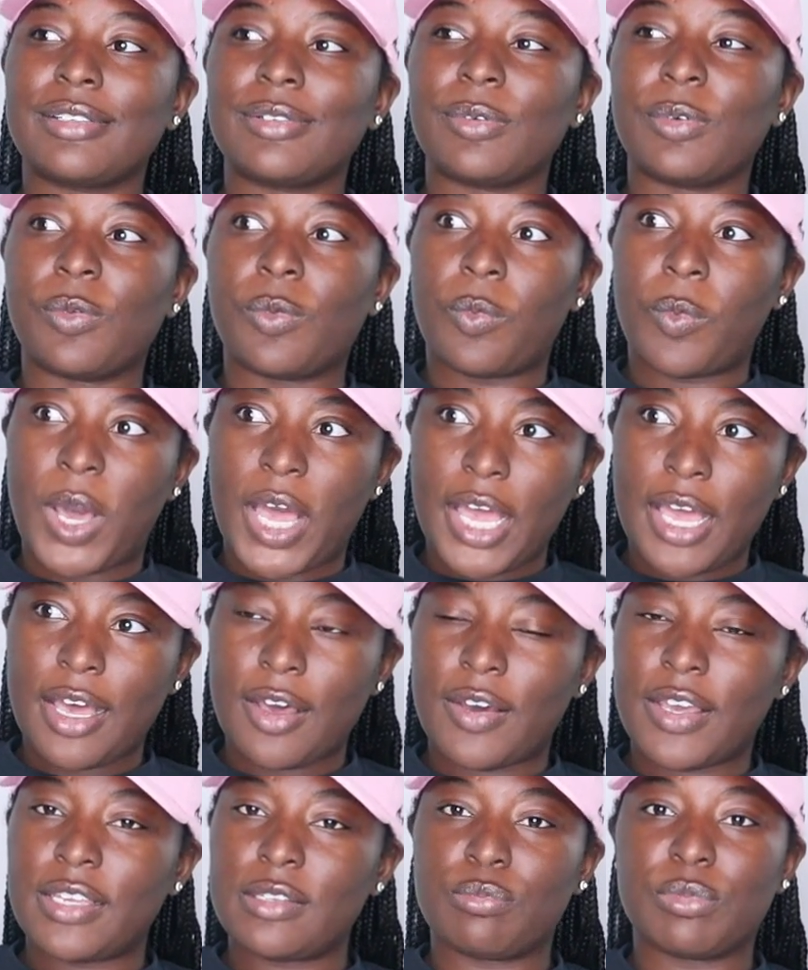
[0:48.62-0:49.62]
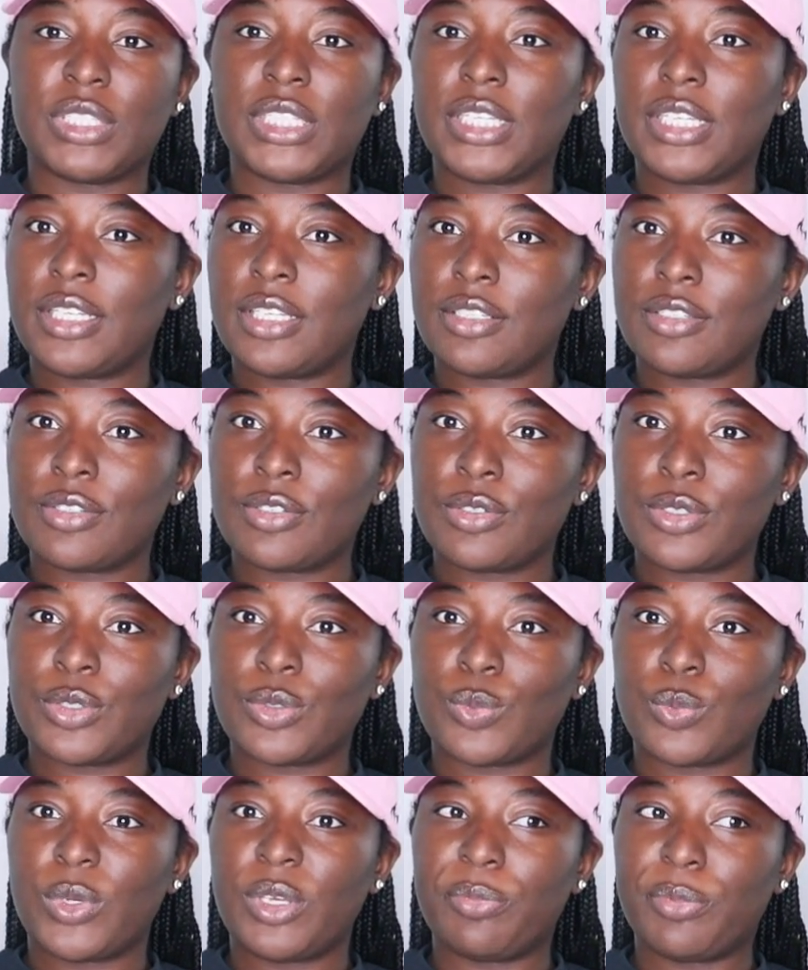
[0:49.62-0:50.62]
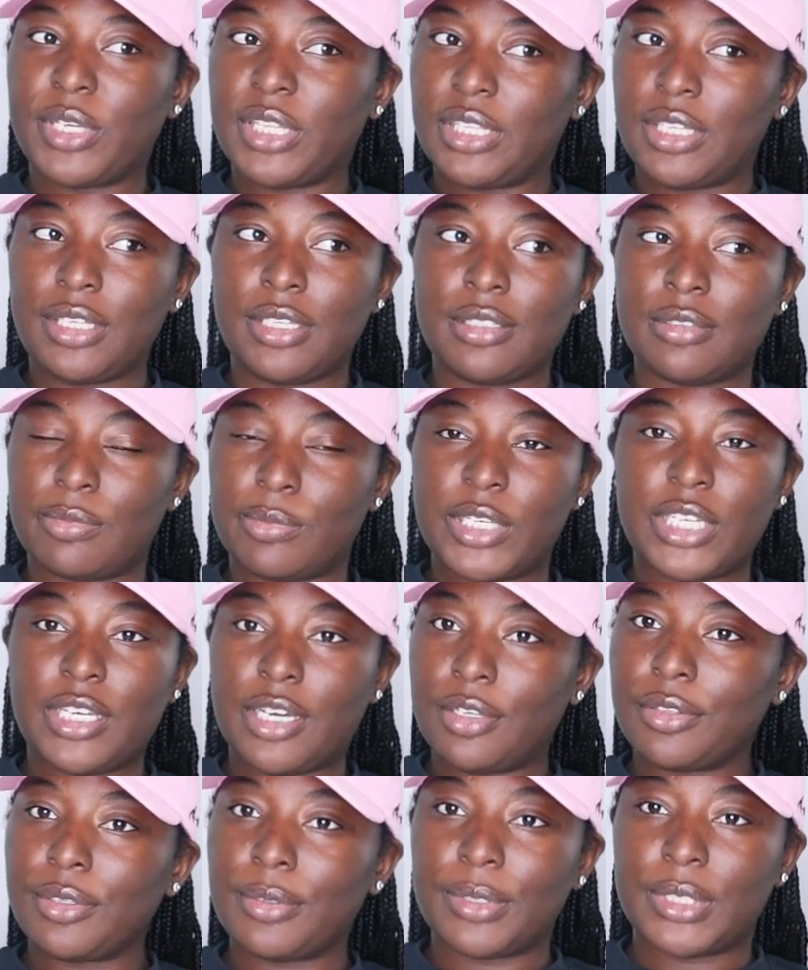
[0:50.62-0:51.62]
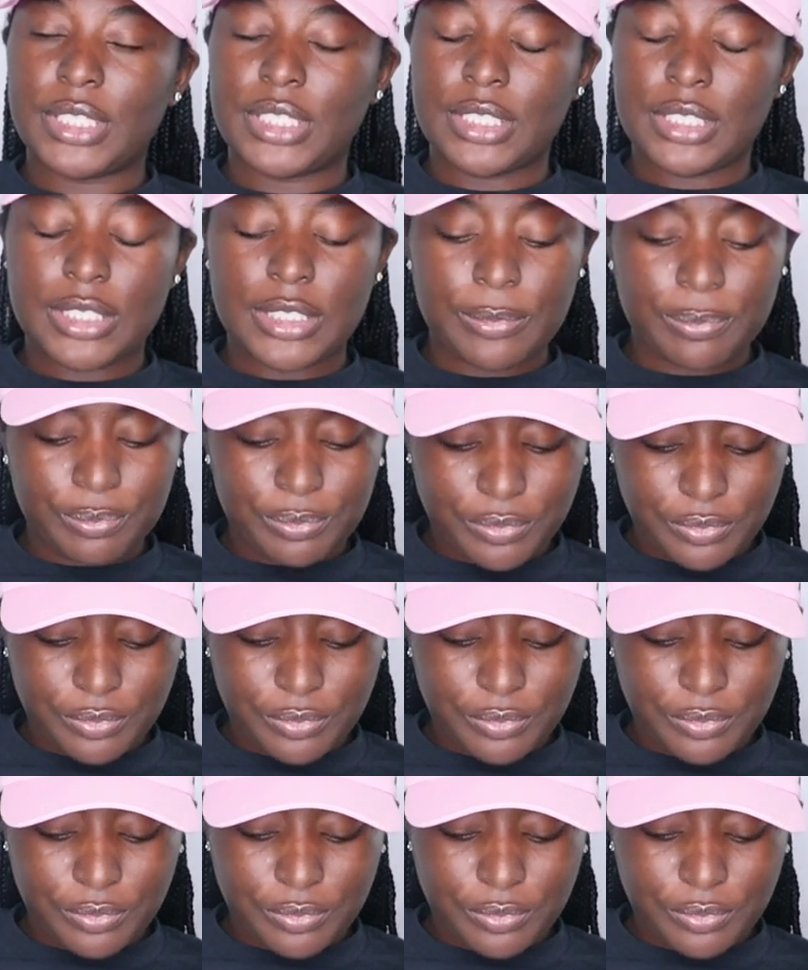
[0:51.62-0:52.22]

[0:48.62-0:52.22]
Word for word: wow, as millennials, we really, we go through this.